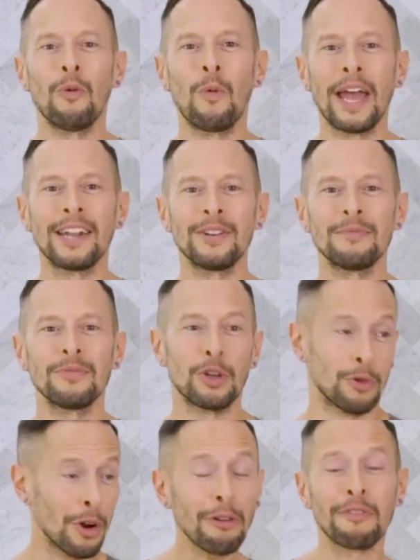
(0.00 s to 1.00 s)
when
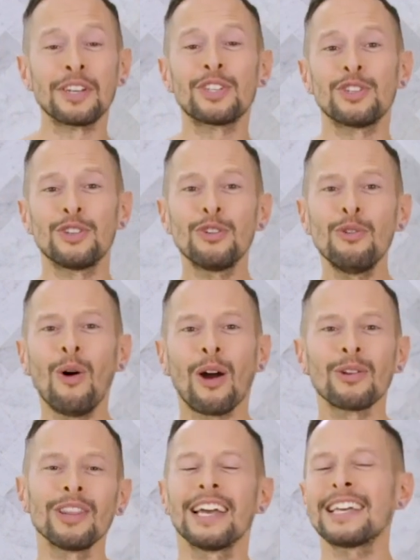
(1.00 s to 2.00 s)
you're nervous, you
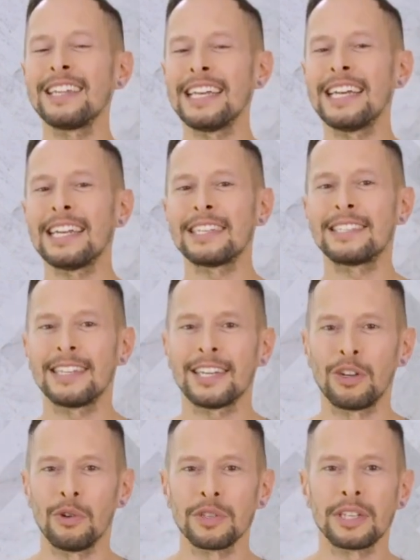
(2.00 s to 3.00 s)
are likely getting
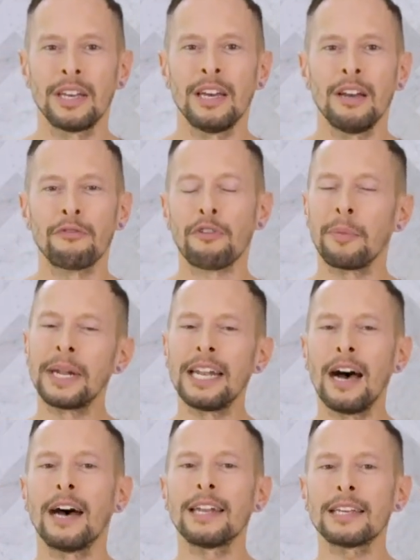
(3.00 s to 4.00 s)
signals from
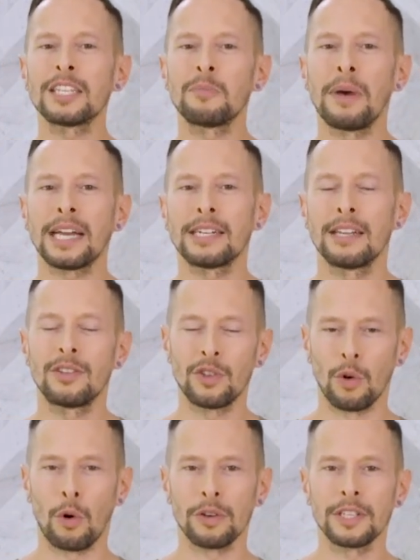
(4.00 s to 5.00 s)
an unexpected
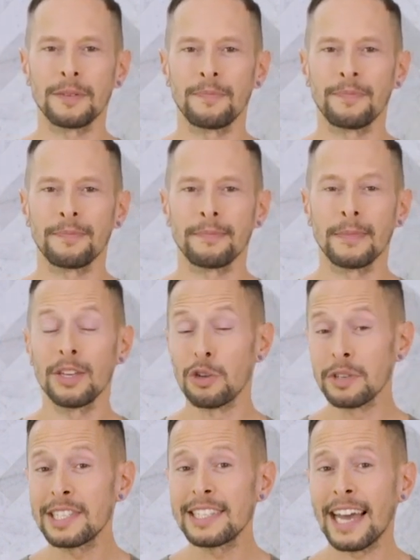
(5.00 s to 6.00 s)
source,
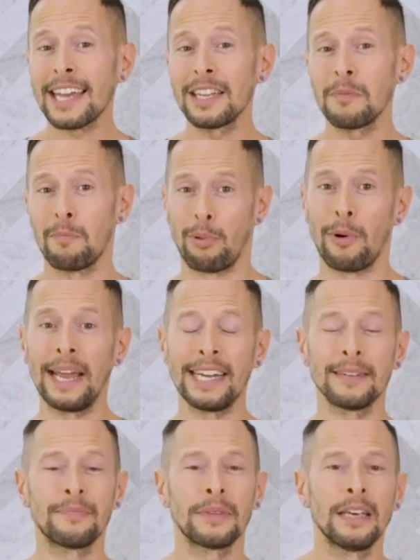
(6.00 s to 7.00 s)
your second brain.